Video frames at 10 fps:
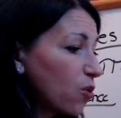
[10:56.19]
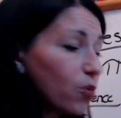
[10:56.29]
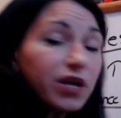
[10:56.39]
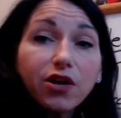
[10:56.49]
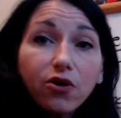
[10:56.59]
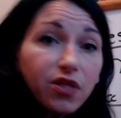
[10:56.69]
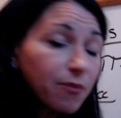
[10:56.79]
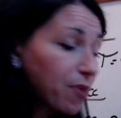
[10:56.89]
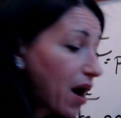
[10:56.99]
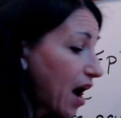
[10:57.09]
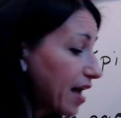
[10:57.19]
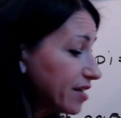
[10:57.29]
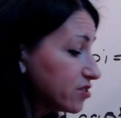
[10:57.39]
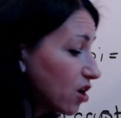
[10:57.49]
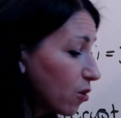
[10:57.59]
We know that pi
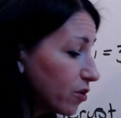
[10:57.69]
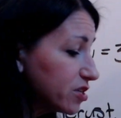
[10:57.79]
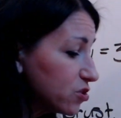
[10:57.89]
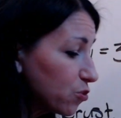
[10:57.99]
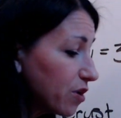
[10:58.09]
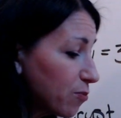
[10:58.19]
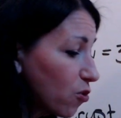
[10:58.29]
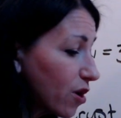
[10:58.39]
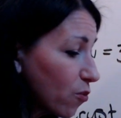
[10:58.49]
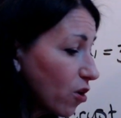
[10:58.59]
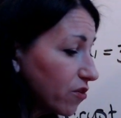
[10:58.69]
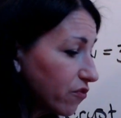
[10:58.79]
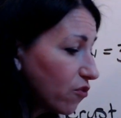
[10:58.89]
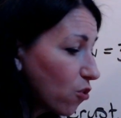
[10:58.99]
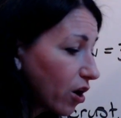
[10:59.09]
is always
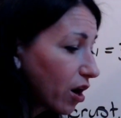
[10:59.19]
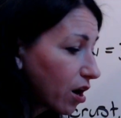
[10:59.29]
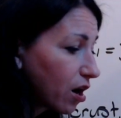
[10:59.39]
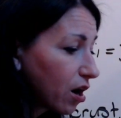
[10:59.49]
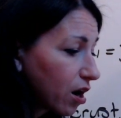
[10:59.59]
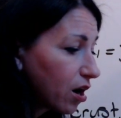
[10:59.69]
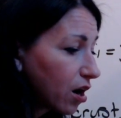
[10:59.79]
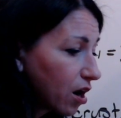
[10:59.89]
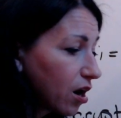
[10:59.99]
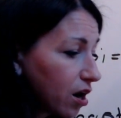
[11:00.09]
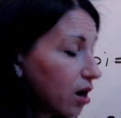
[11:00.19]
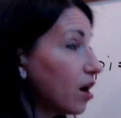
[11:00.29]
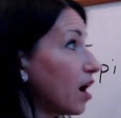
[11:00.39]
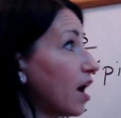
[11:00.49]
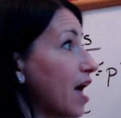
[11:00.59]
3.14
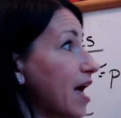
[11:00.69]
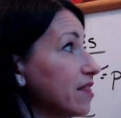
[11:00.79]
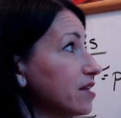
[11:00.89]
and the